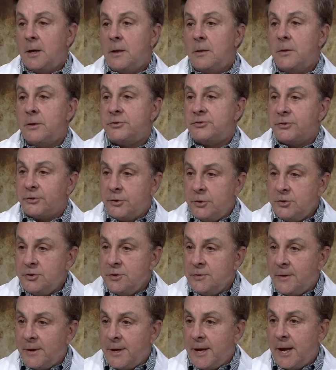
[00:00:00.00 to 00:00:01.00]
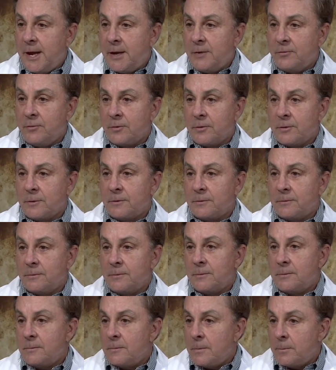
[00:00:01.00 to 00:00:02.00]
the solution they have for
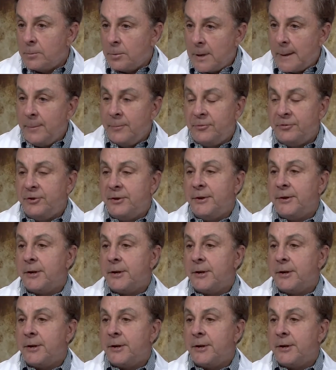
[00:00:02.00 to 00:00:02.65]
problem seeing